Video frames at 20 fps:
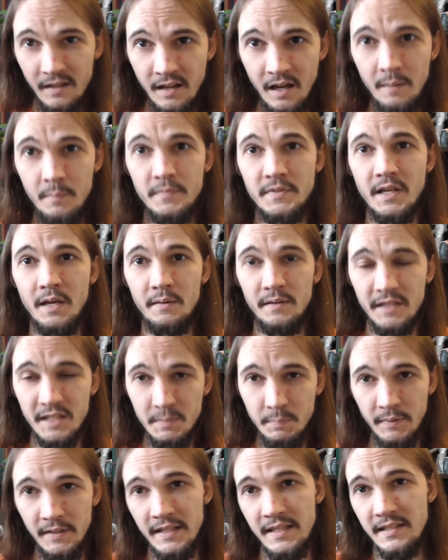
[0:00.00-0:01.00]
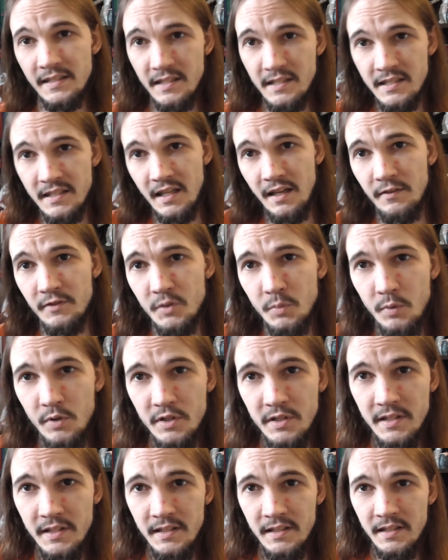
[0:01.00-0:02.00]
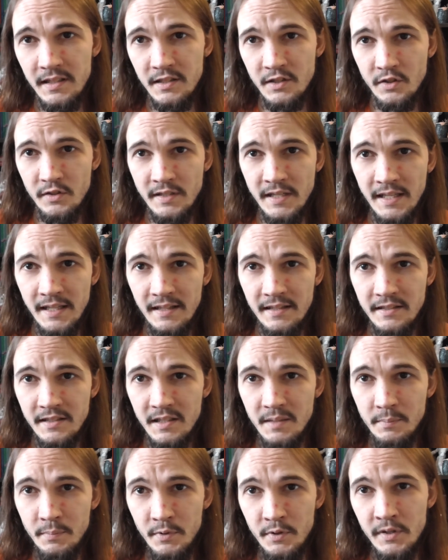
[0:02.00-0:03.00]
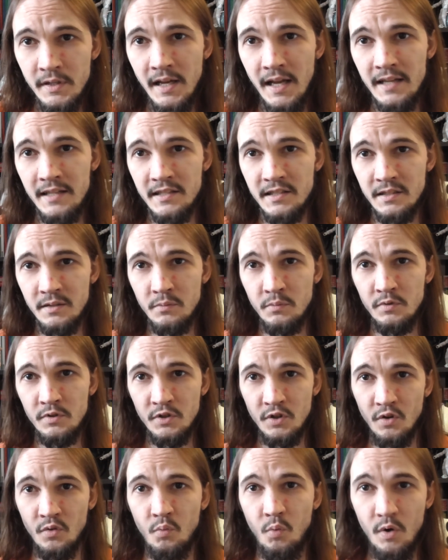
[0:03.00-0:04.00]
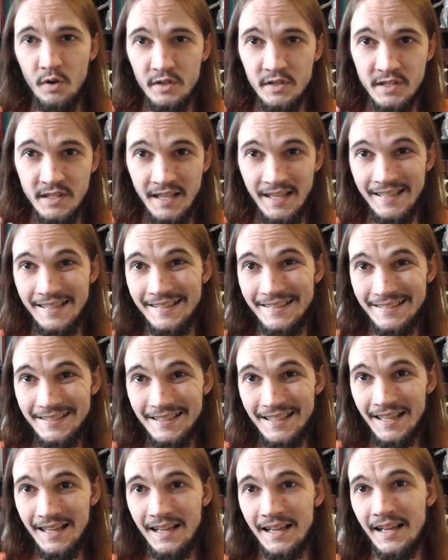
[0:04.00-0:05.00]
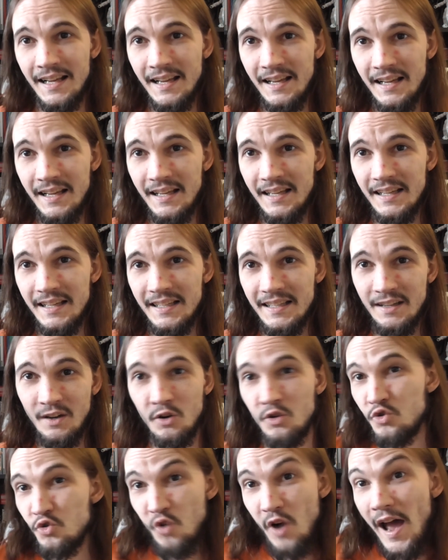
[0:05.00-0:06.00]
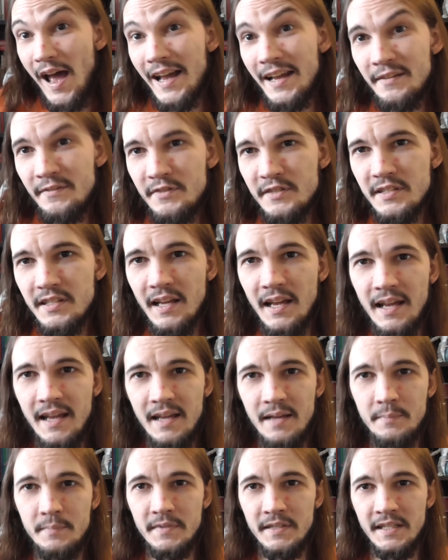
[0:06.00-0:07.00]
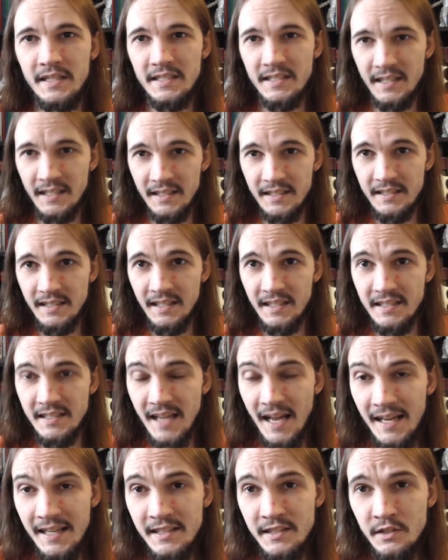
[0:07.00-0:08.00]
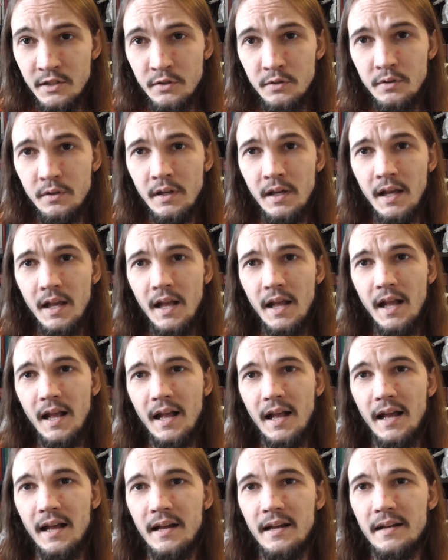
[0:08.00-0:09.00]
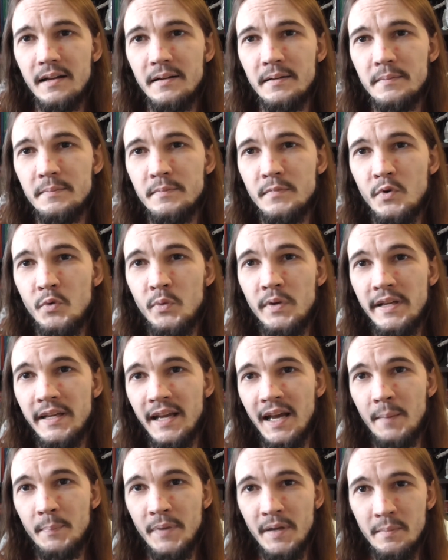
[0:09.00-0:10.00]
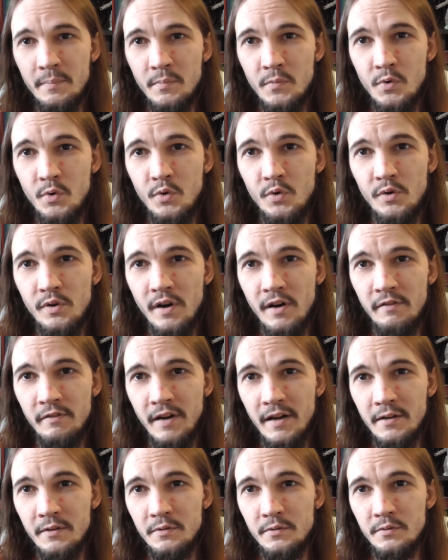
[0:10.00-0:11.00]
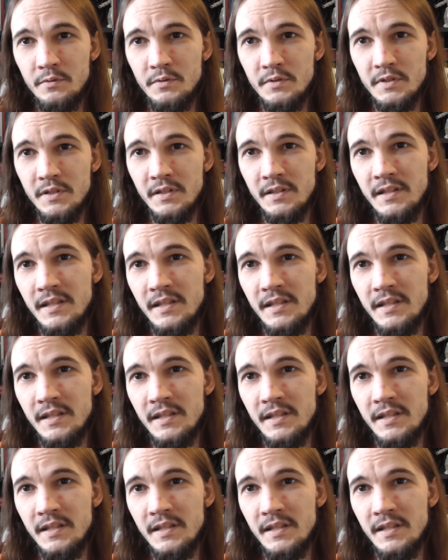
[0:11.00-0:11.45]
comes out and explains itself towards the sort of tail end of the book as to sort of what side or drives um, he's kind of, kind of tied to. Um, we get a bit more around